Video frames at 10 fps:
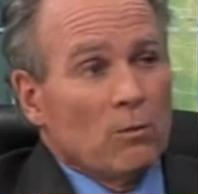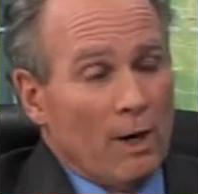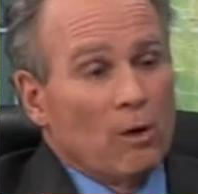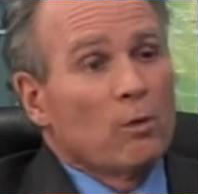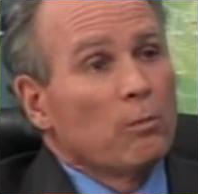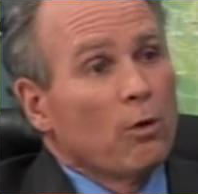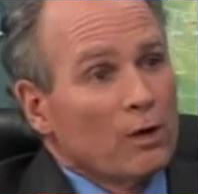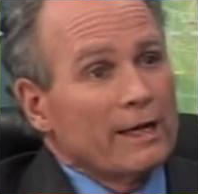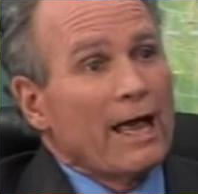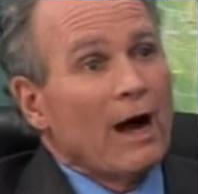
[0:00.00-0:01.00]
Well, we're
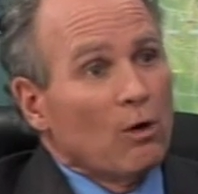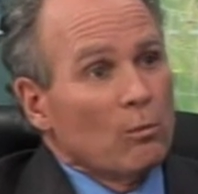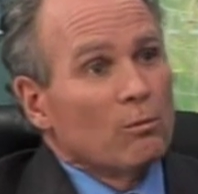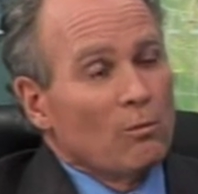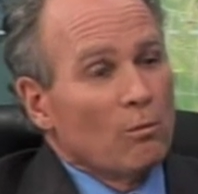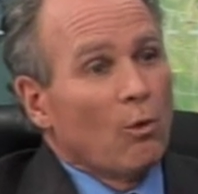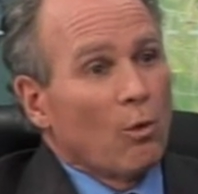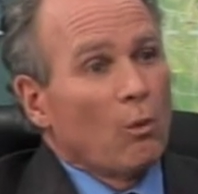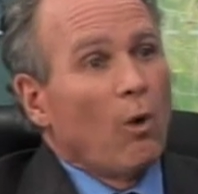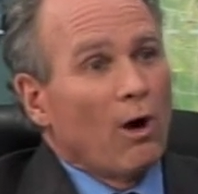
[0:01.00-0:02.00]
pulling out
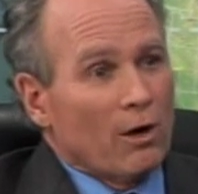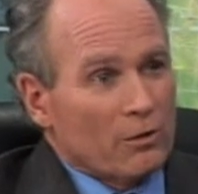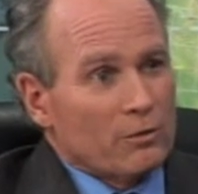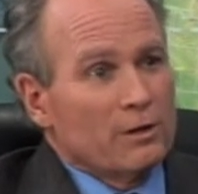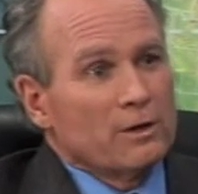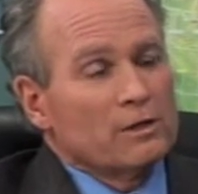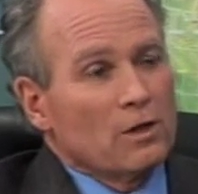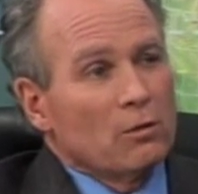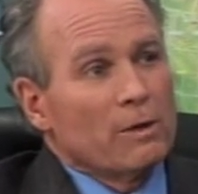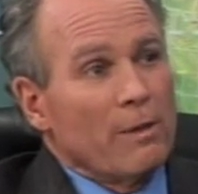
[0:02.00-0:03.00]
water than is
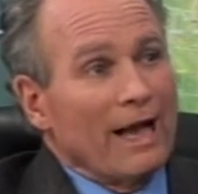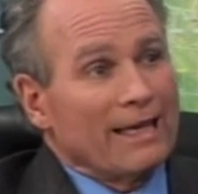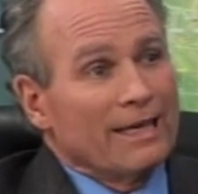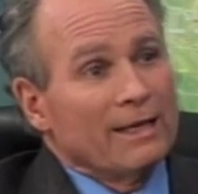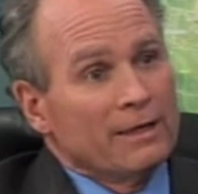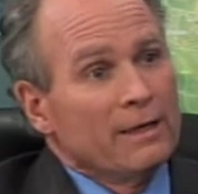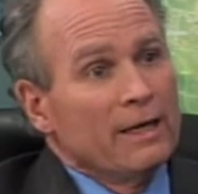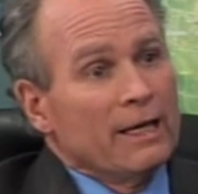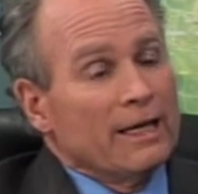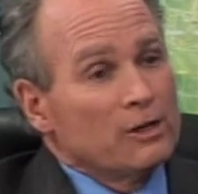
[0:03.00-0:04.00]
going back in
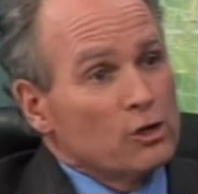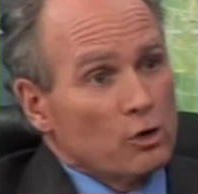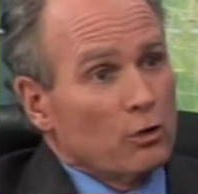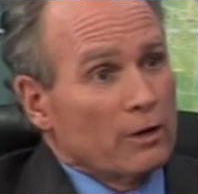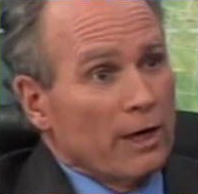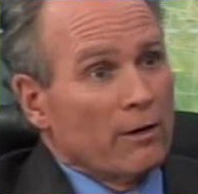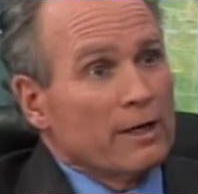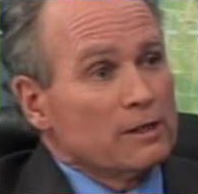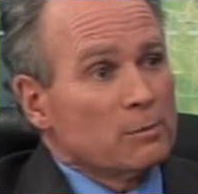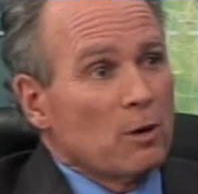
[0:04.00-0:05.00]
certain
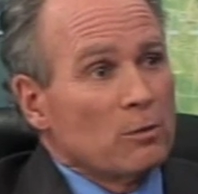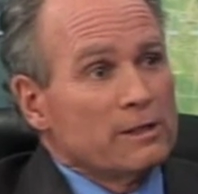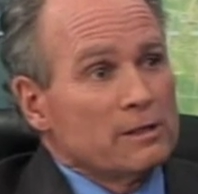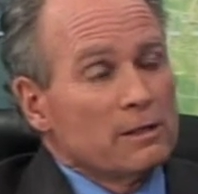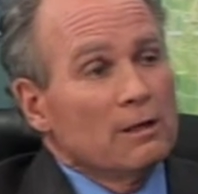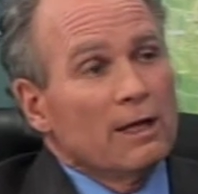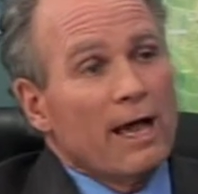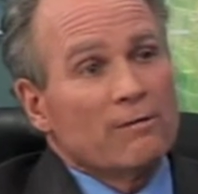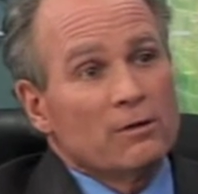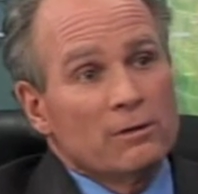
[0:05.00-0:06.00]
areas, but we still
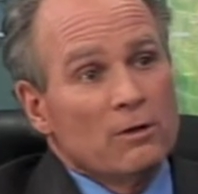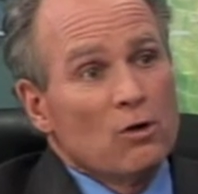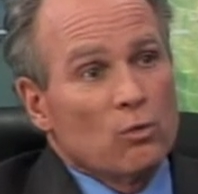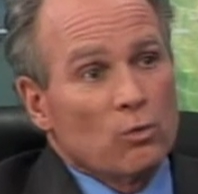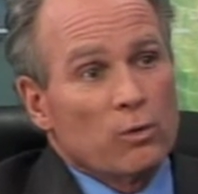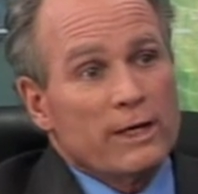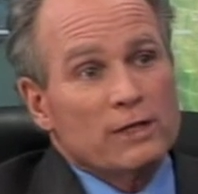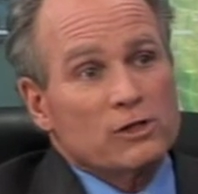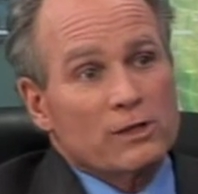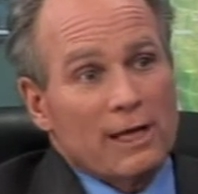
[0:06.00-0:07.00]
haven't
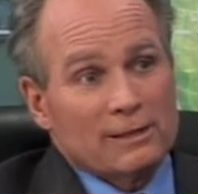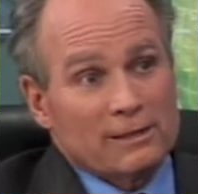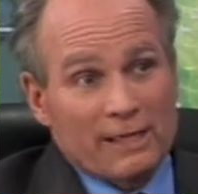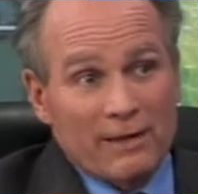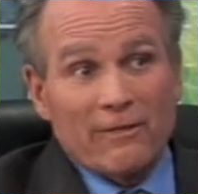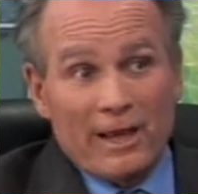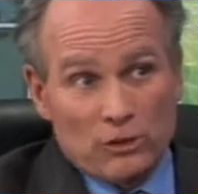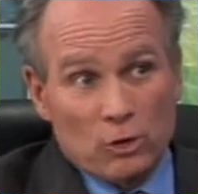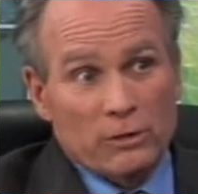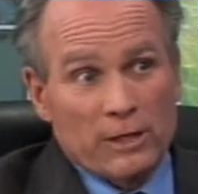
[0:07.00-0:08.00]
reached that safe
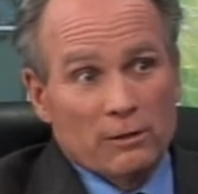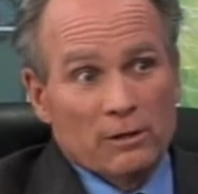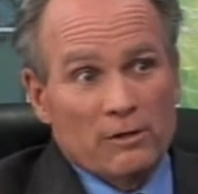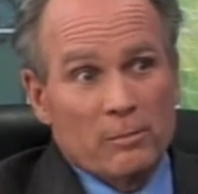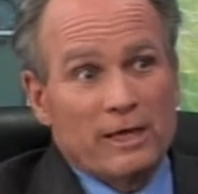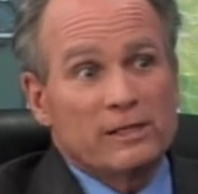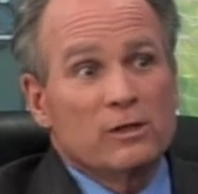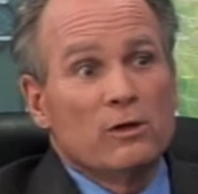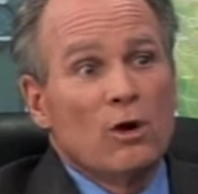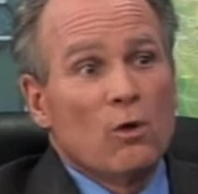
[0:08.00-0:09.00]
annual yield of the
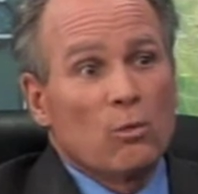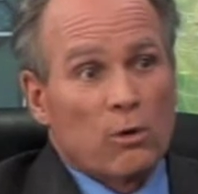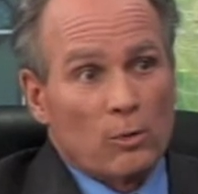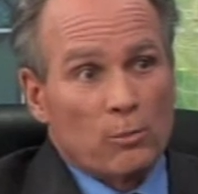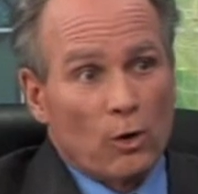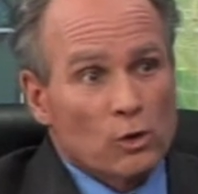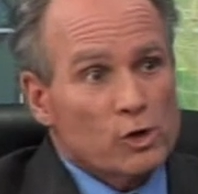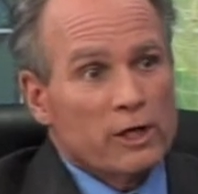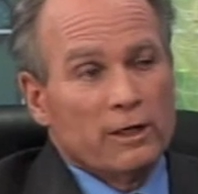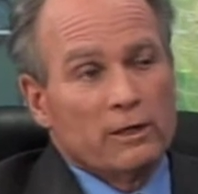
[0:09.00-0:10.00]
basin. We're
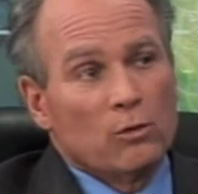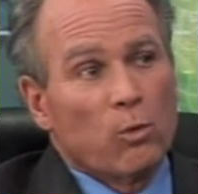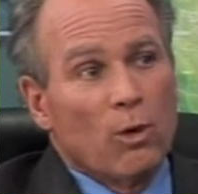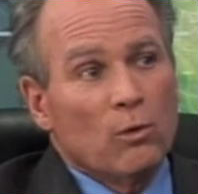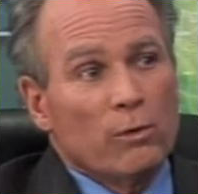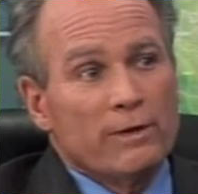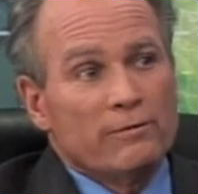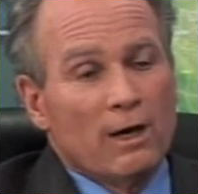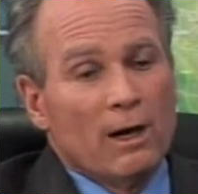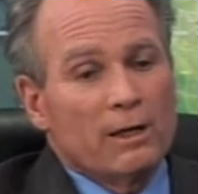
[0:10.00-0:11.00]
approaching it. And what we've
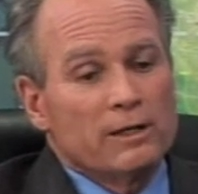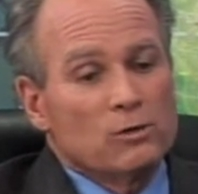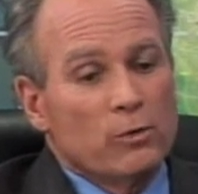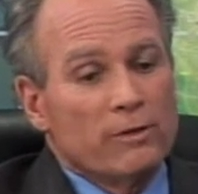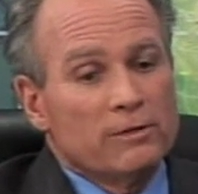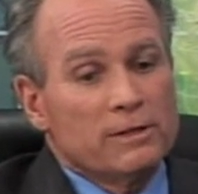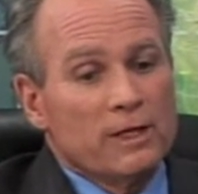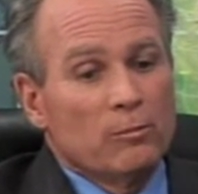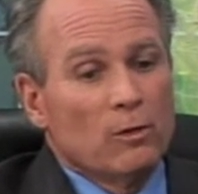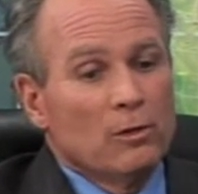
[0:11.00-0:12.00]
done is we've
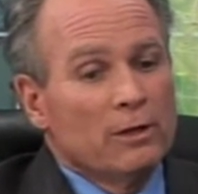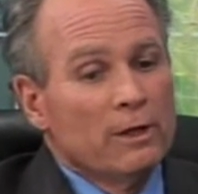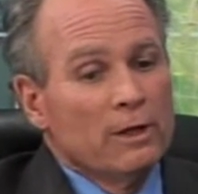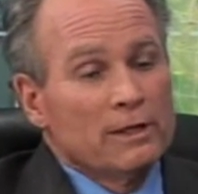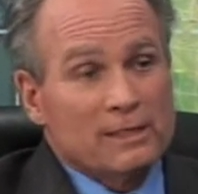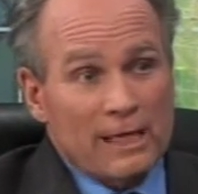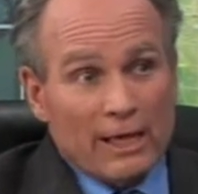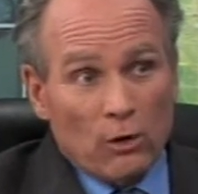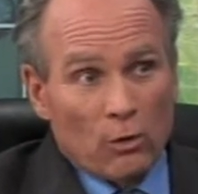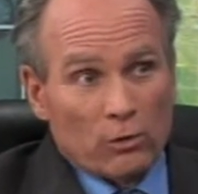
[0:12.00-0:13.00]
assembled
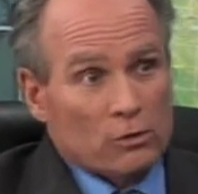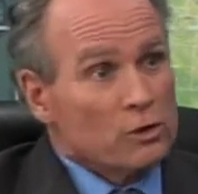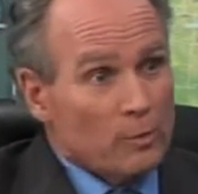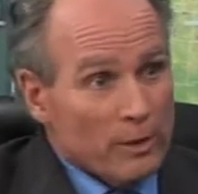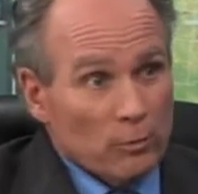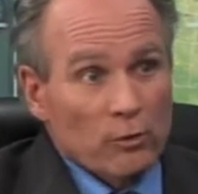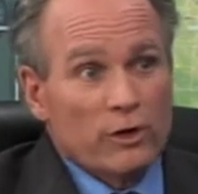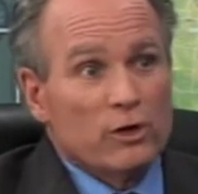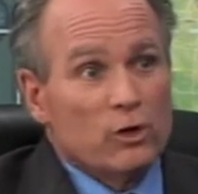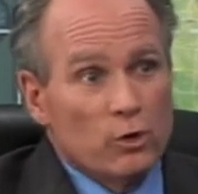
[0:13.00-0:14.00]
stakeholders, people
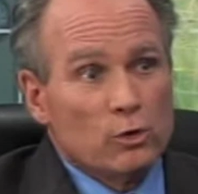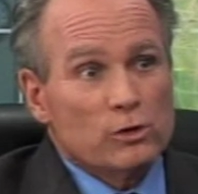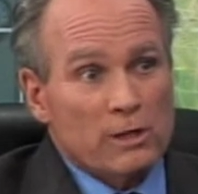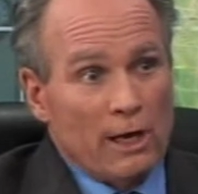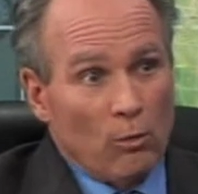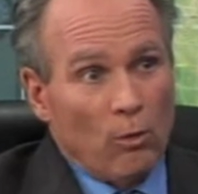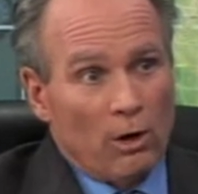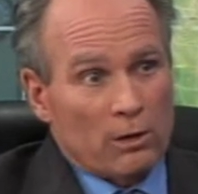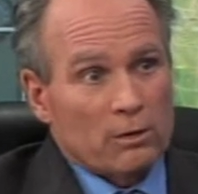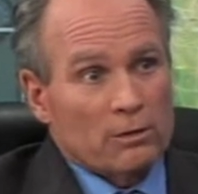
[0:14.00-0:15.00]
that use that
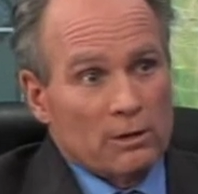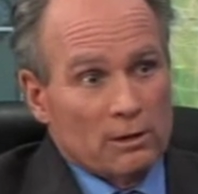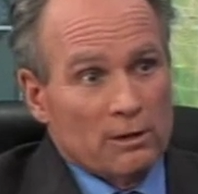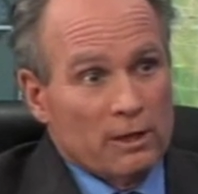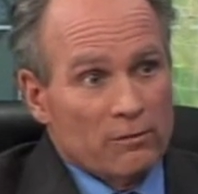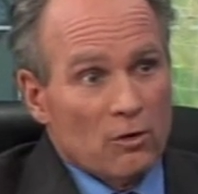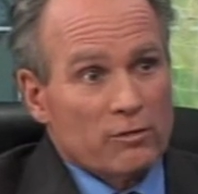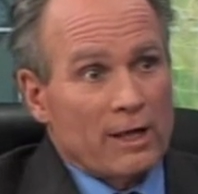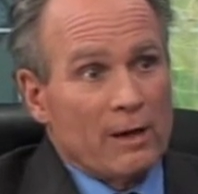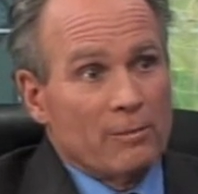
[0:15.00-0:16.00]
water, that live over
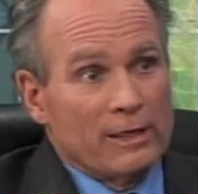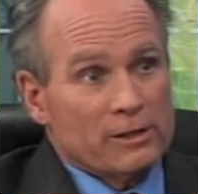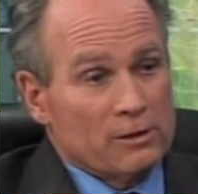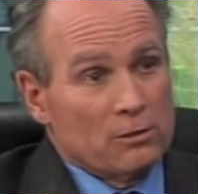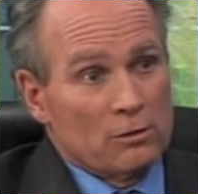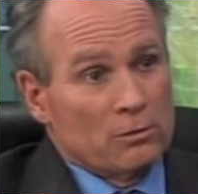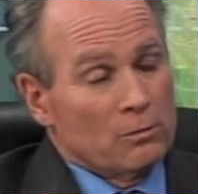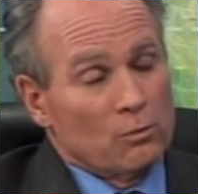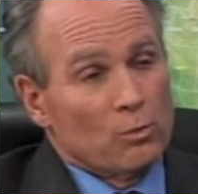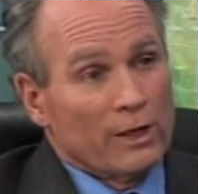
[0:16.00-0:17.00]
that basin or
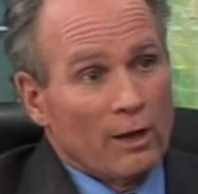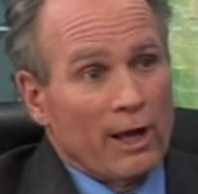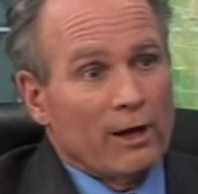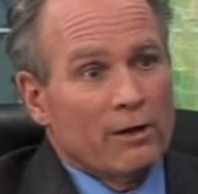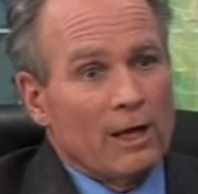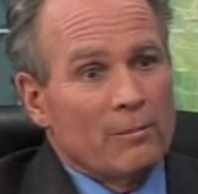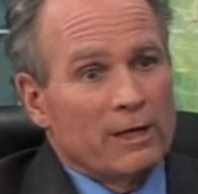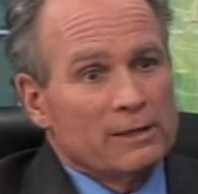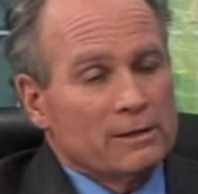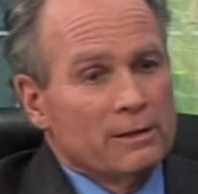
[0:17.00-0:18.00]
rely on that
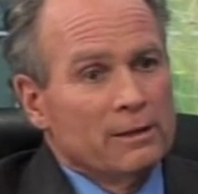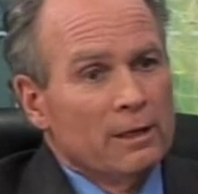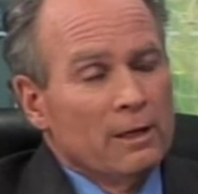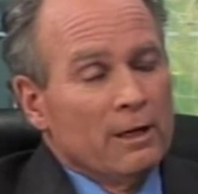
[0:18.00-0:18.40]
basin.